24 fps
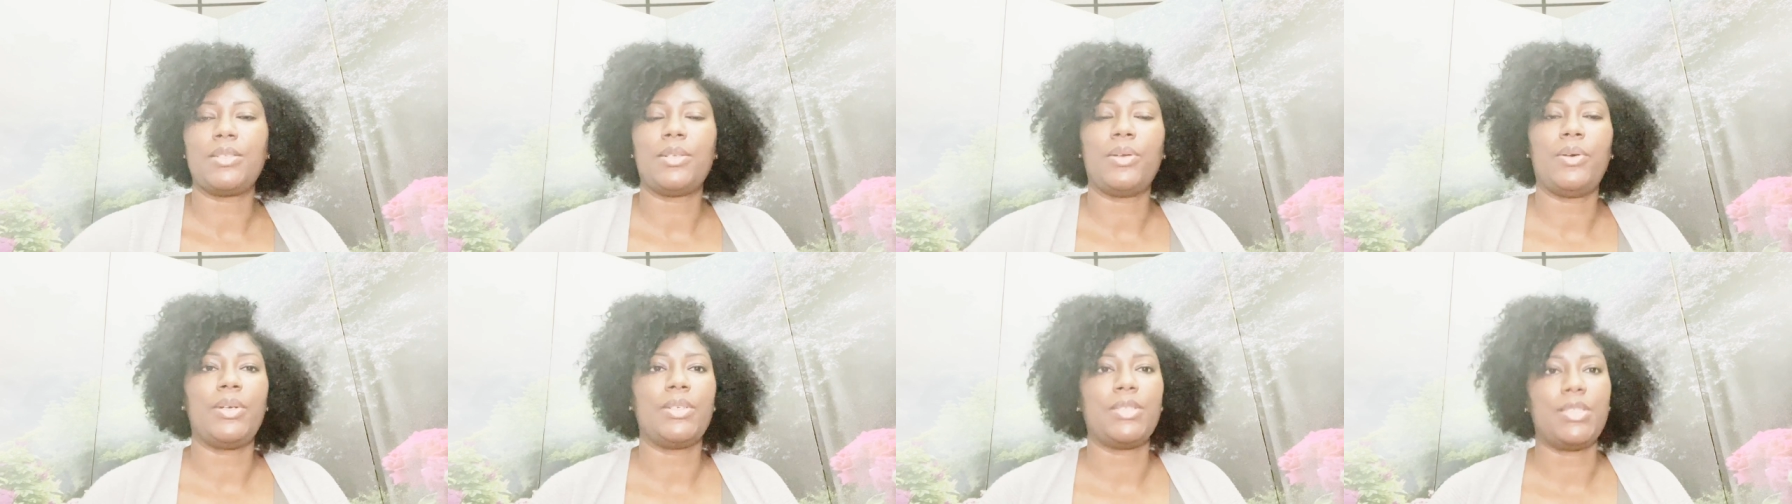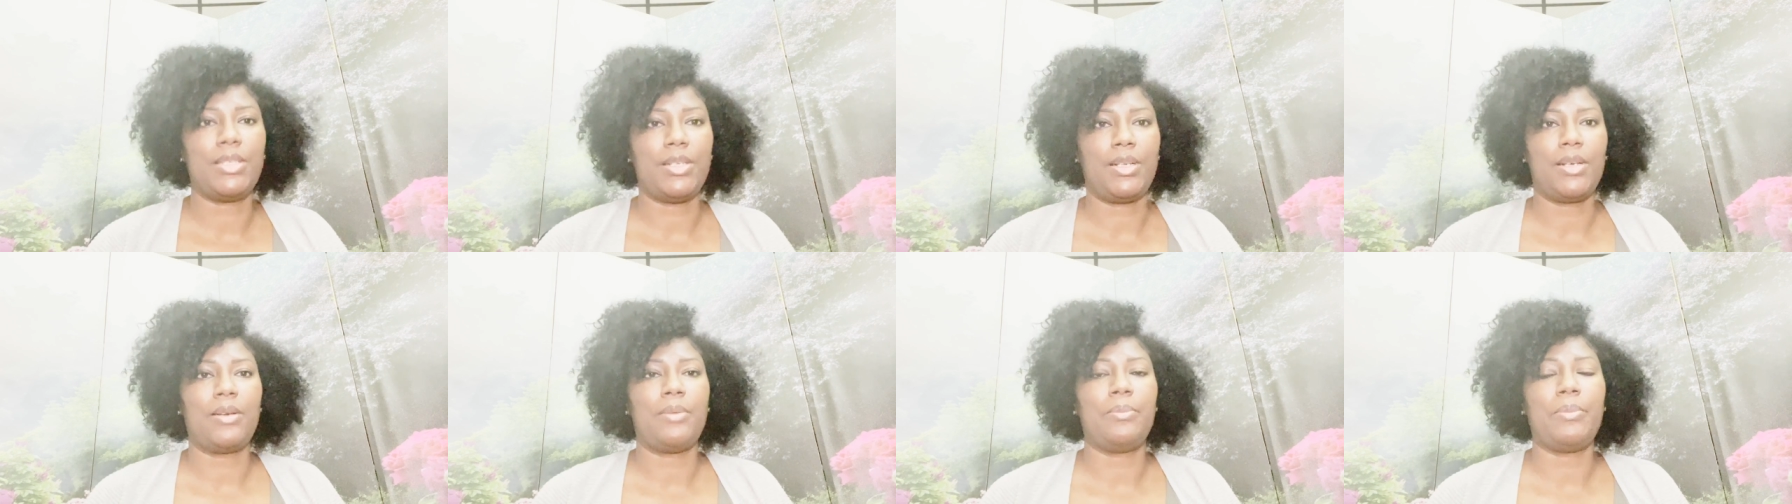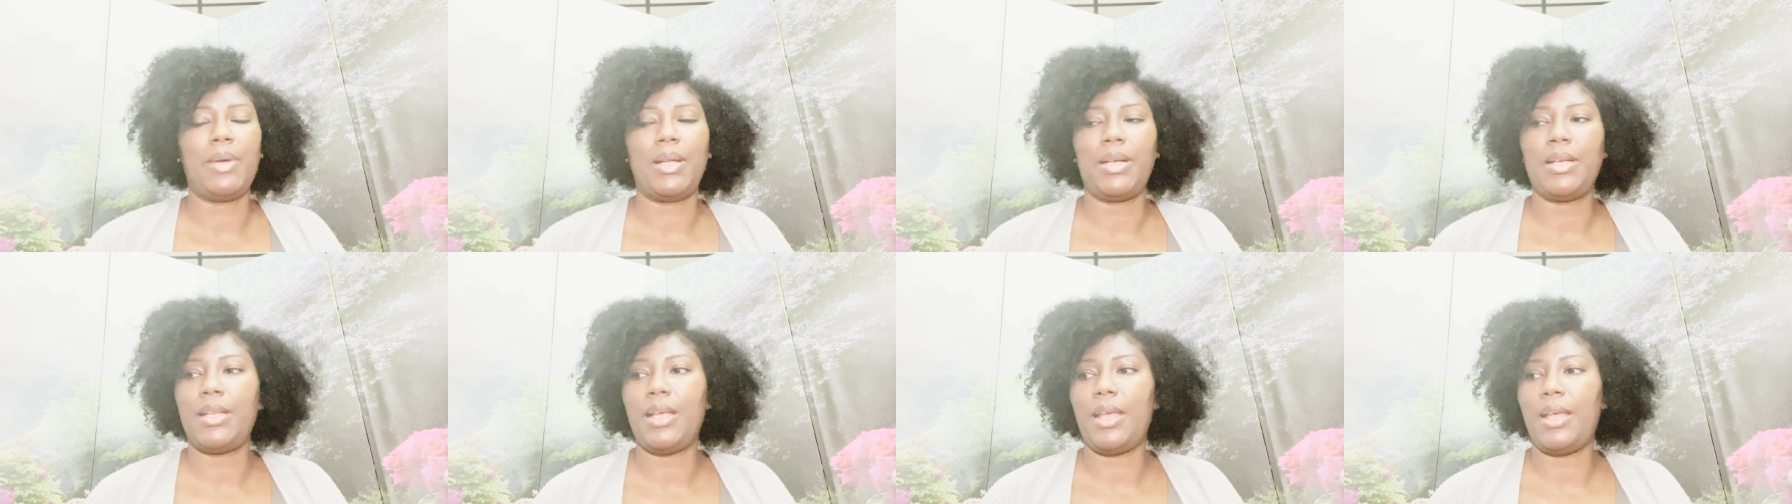how I started
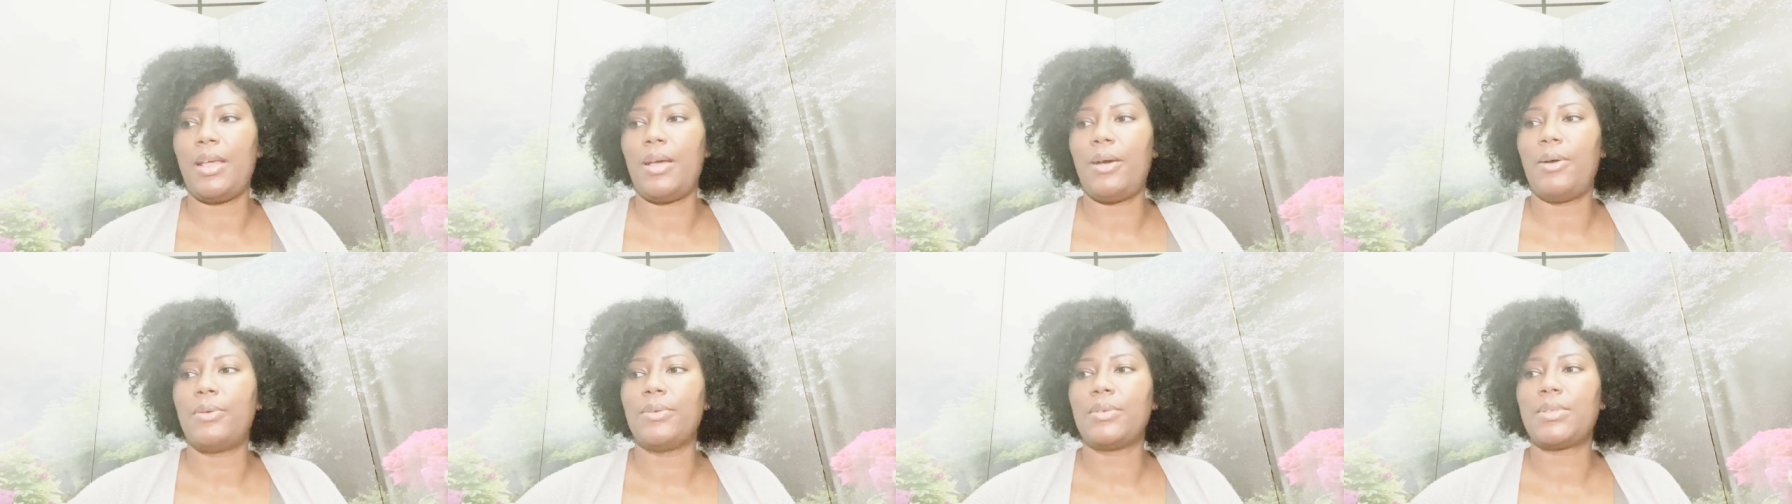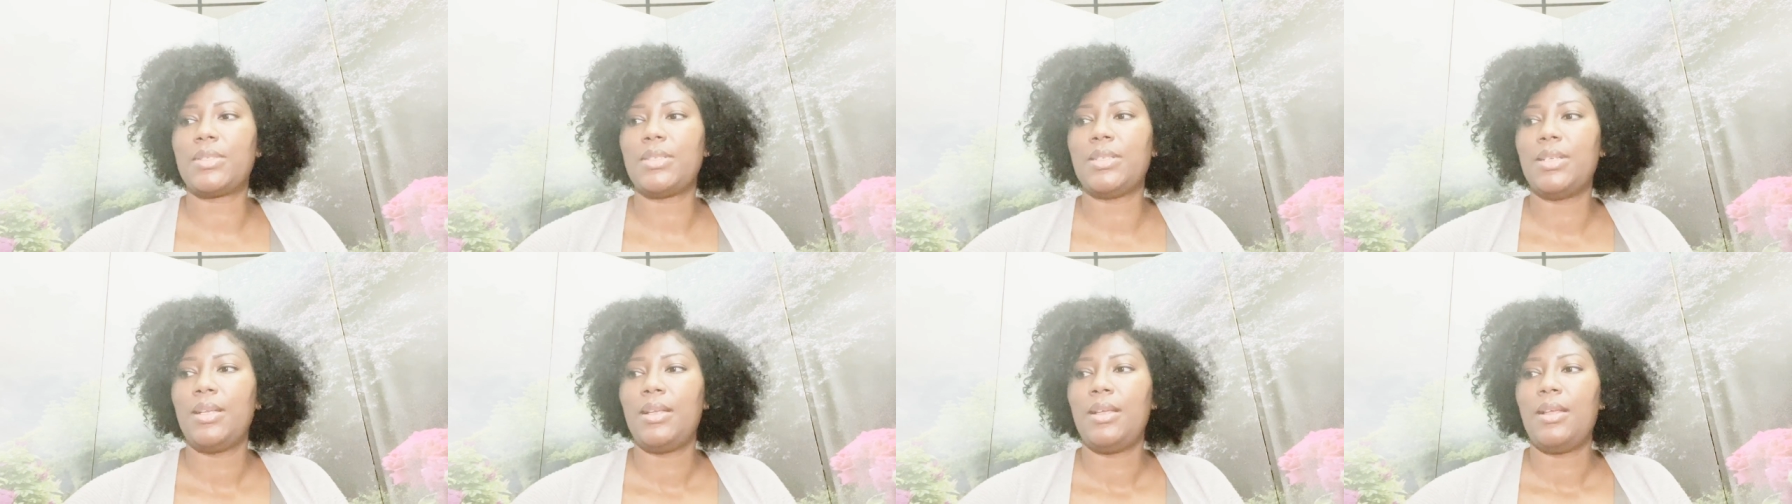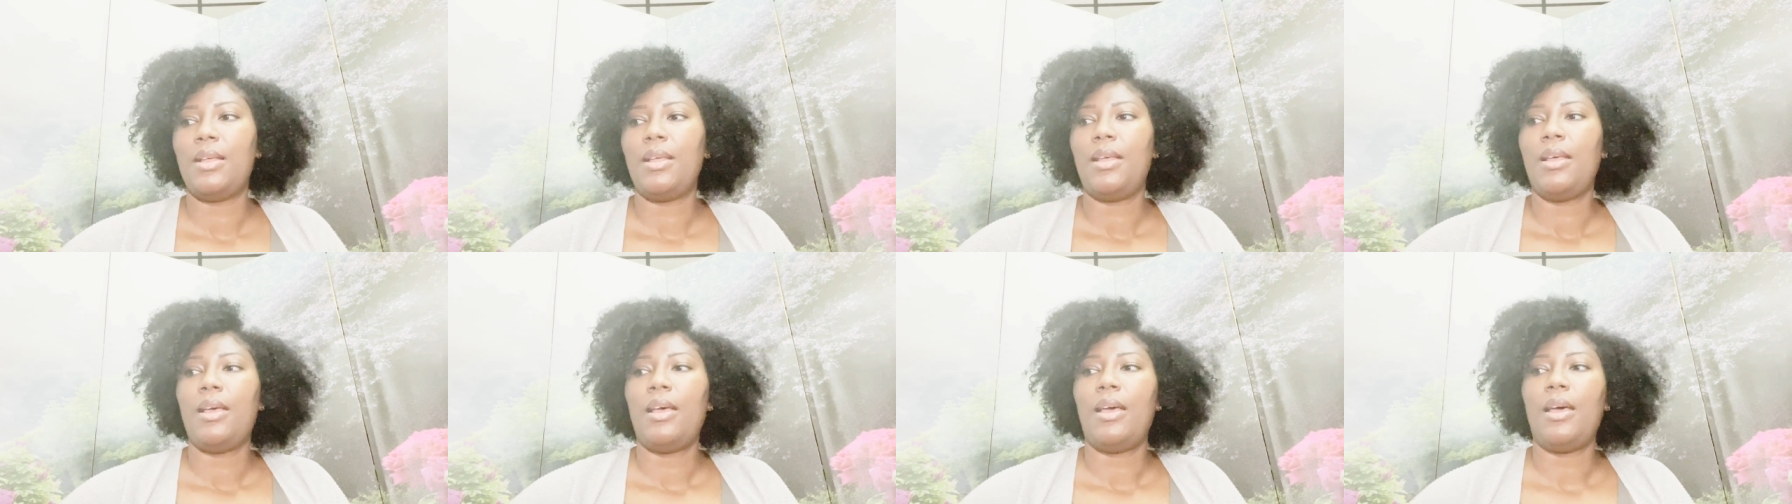my day out.
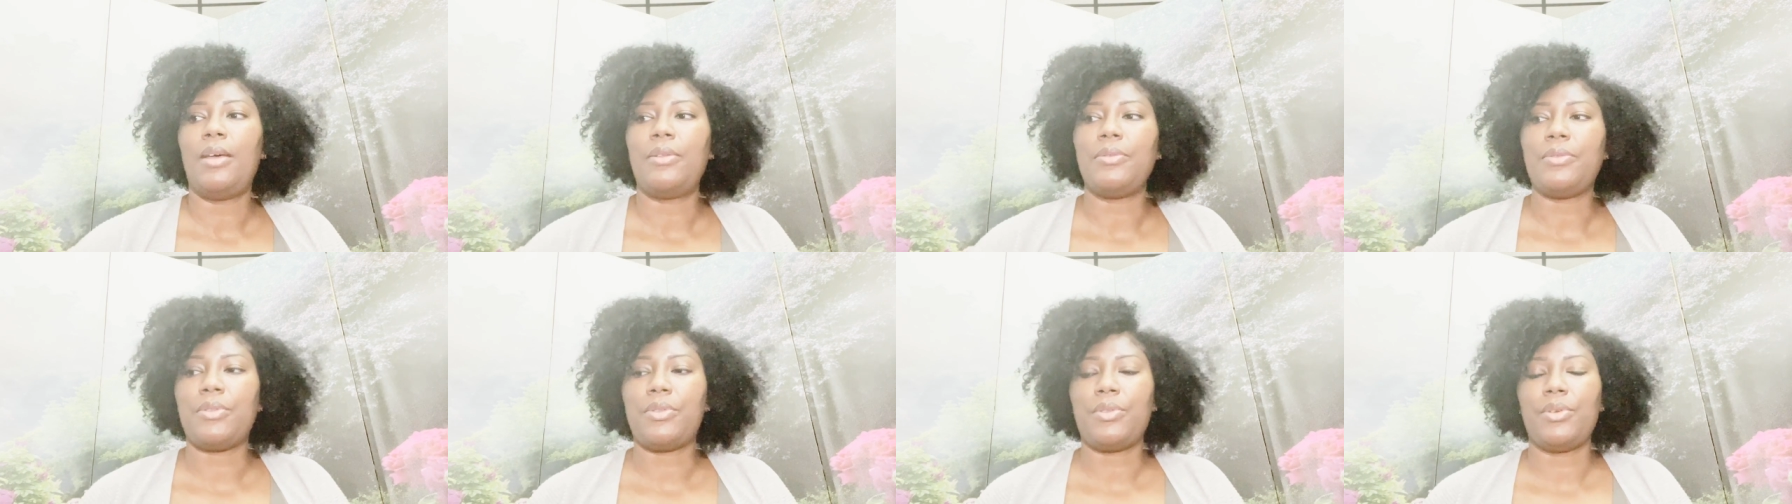And